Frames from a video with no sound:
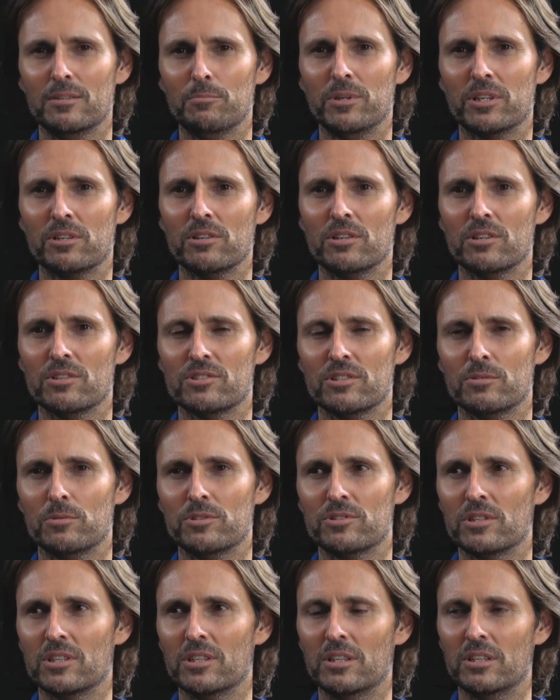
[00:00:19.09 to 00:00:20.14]
because it
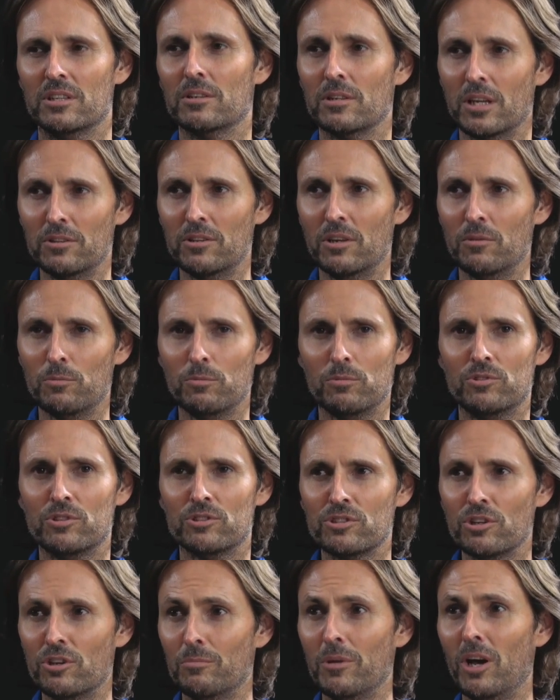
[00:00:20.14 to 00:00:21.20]
was the, the, the,
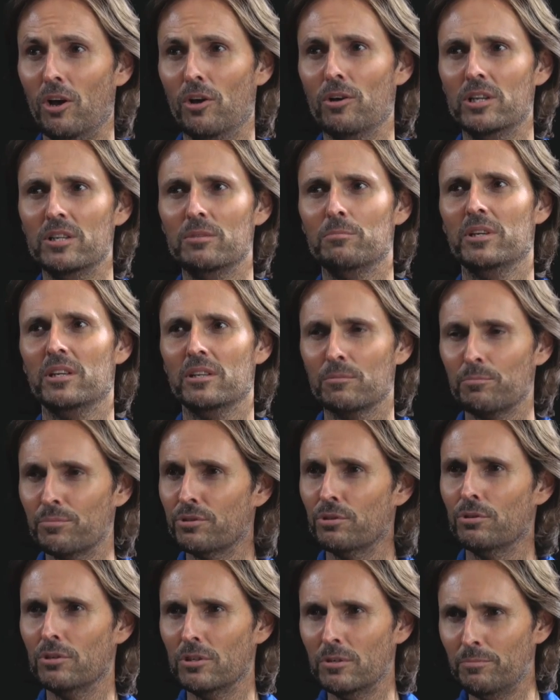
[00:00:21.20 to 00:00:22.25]
term holy meaning
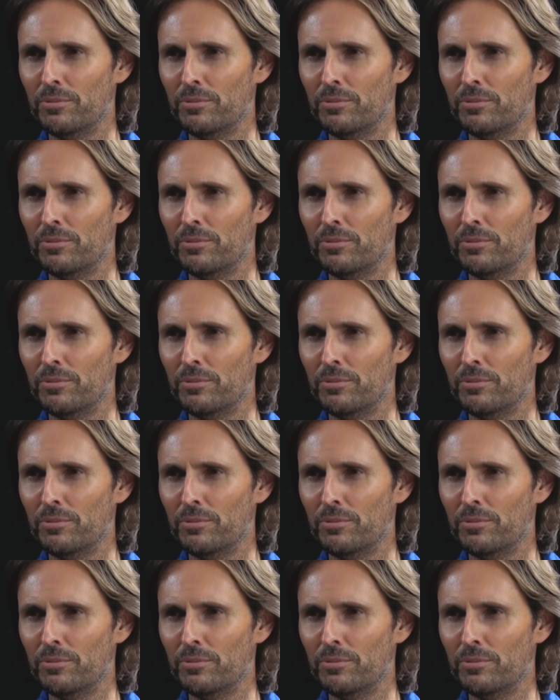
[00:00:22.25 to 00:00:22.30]
pure,